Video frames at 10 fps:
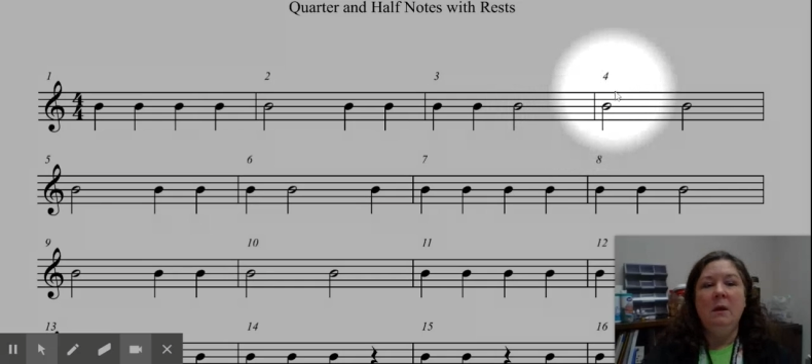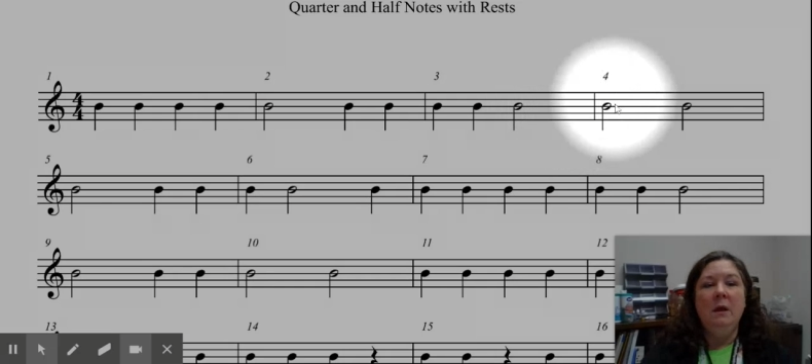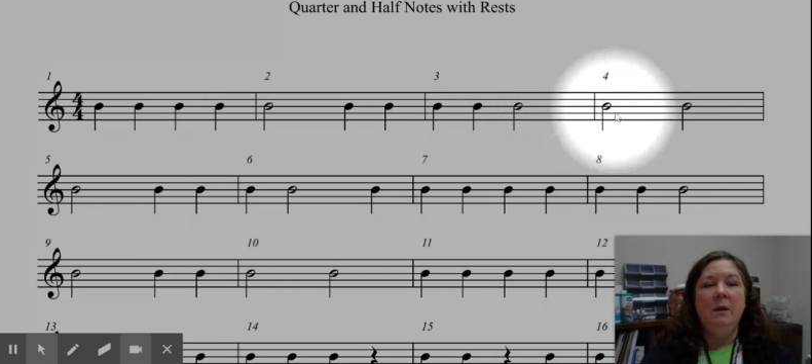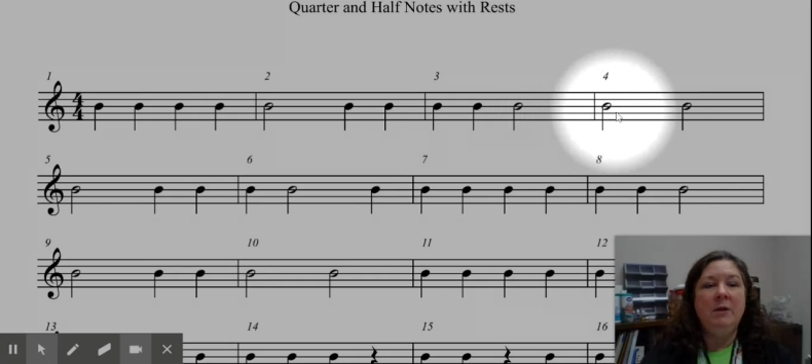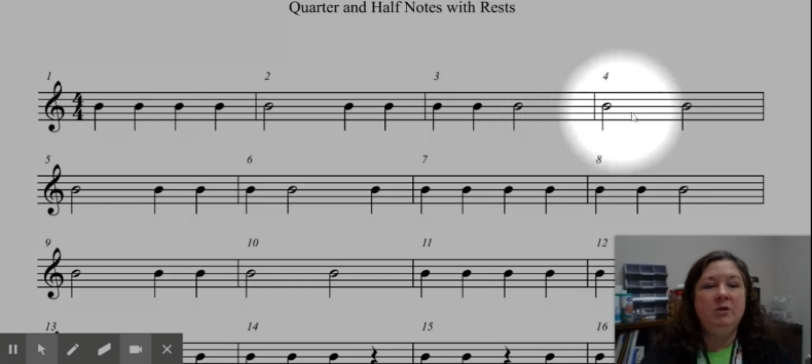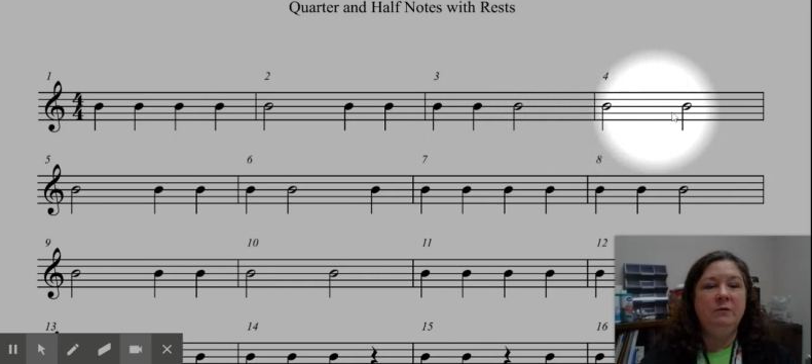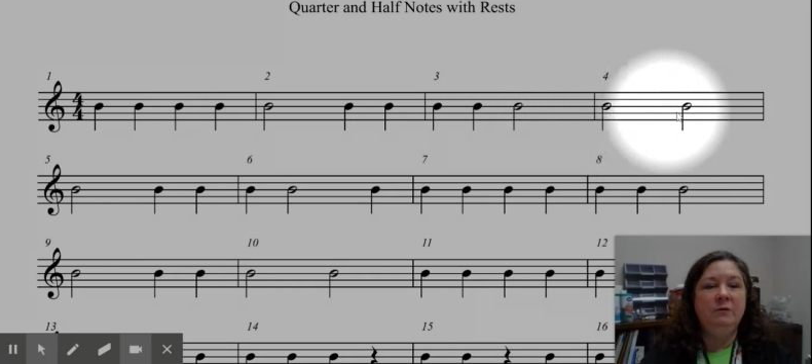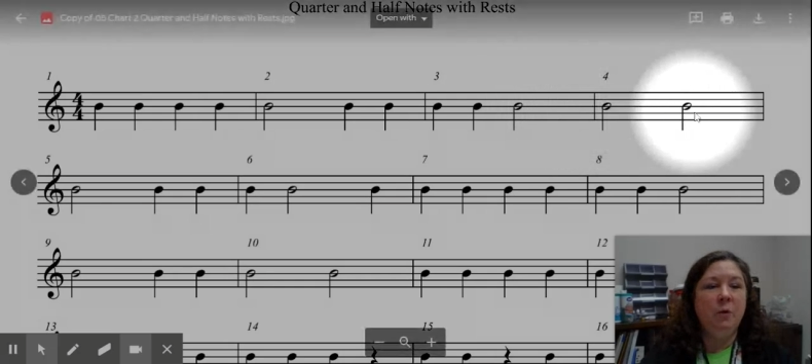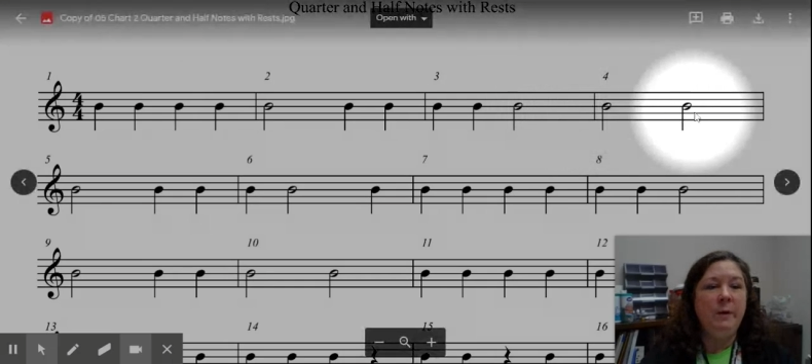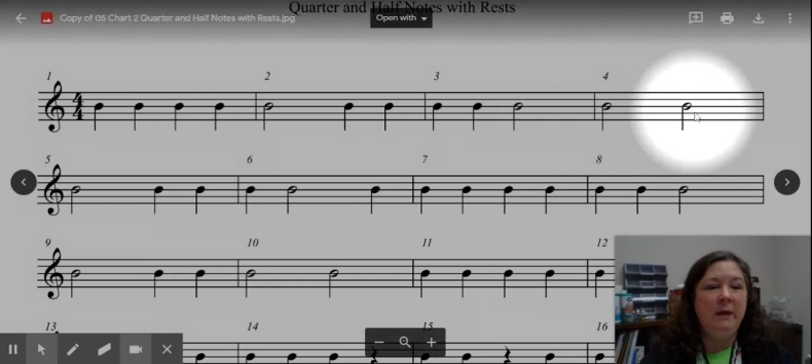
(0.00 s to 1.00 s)
Measure
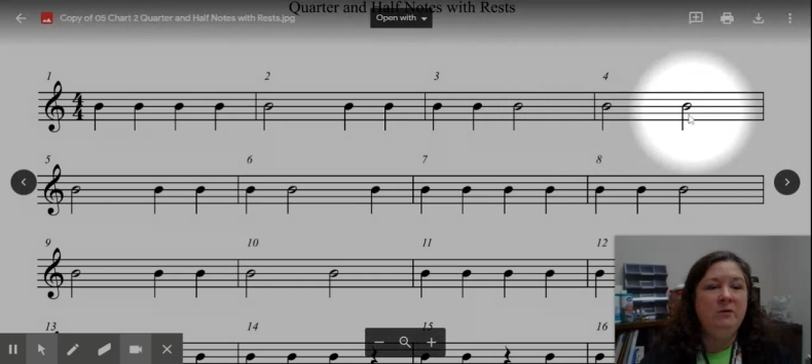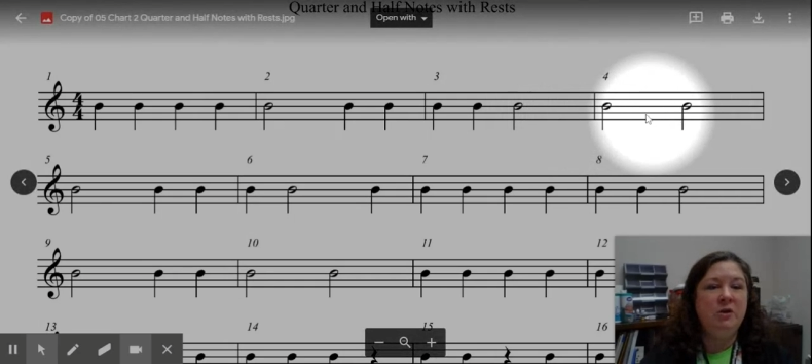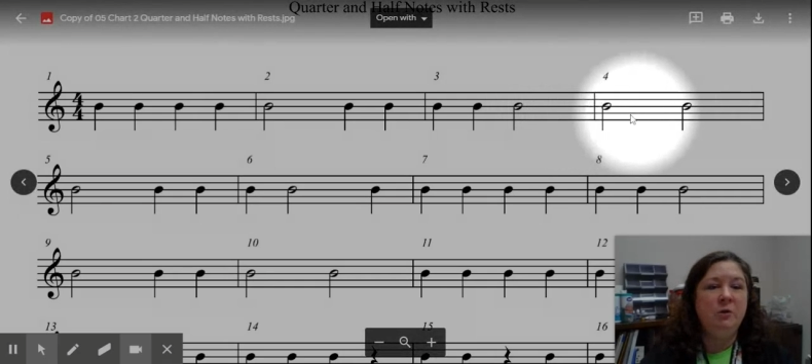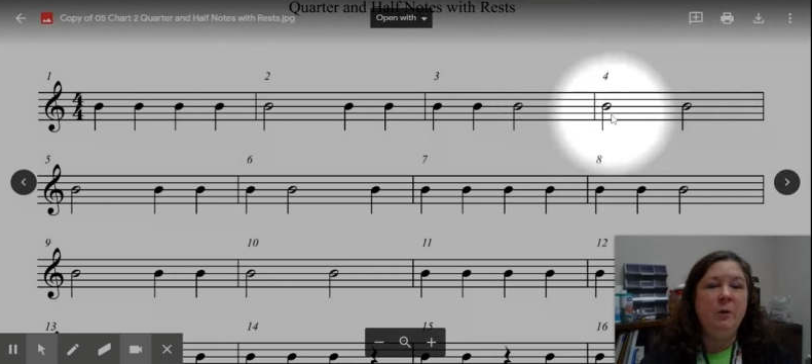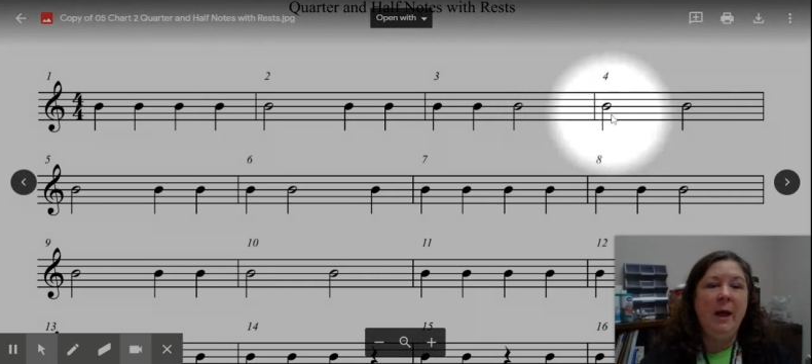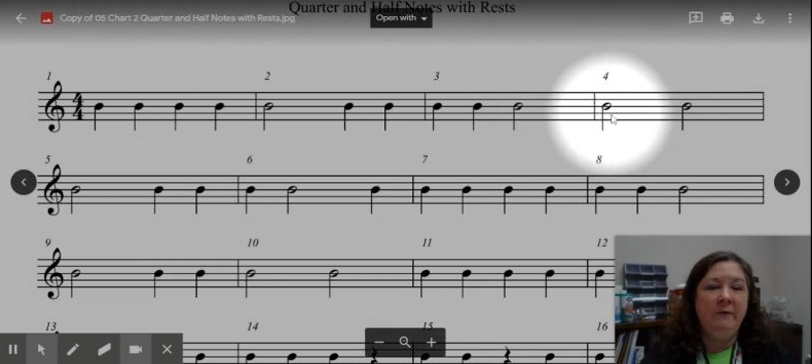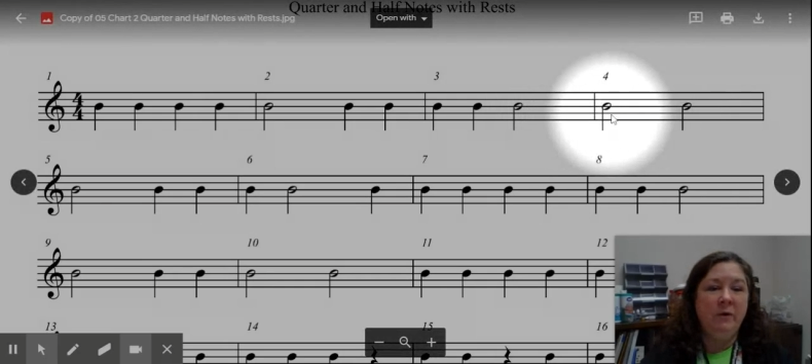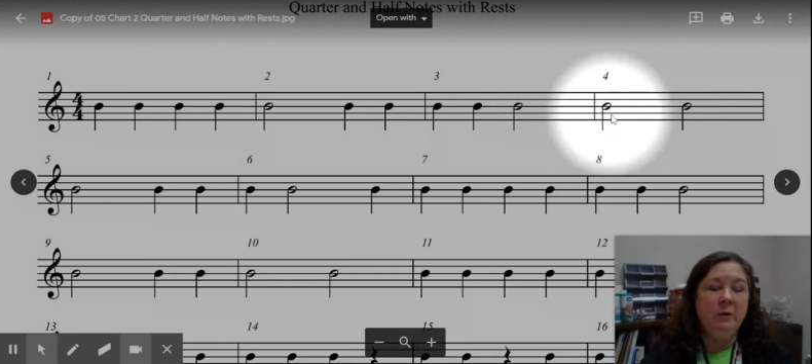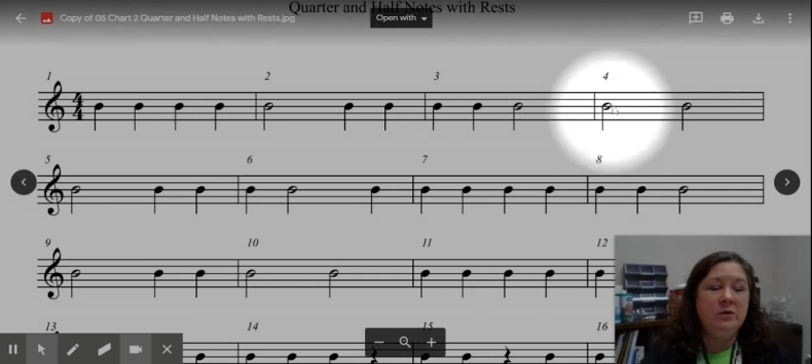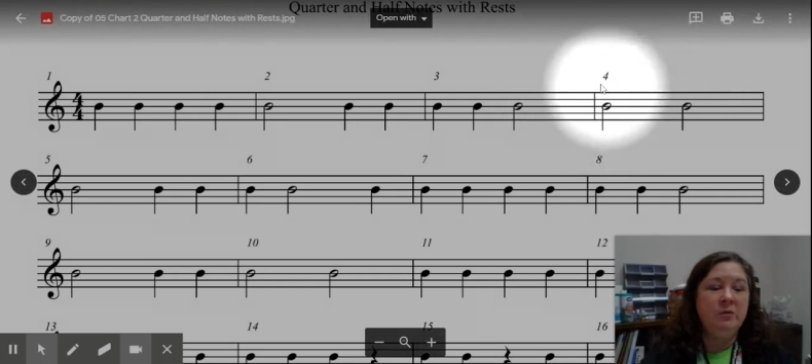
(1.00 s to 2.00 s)
4, we have 2
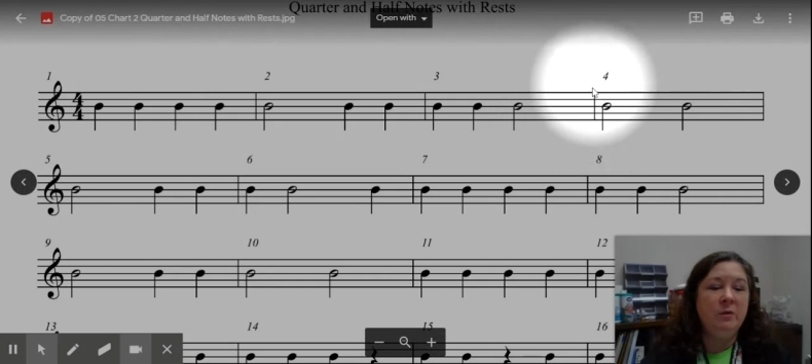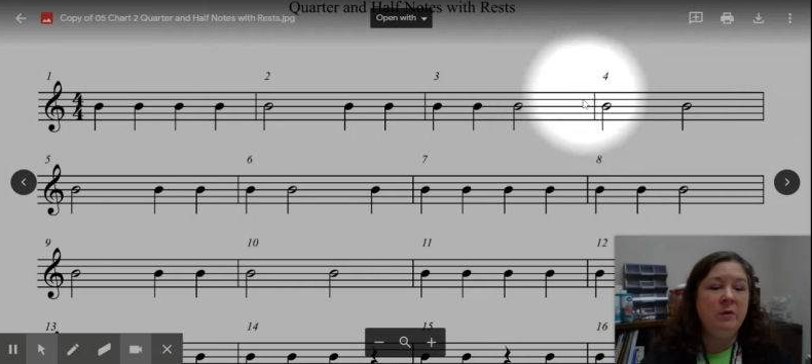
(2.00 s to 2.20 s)
half notes,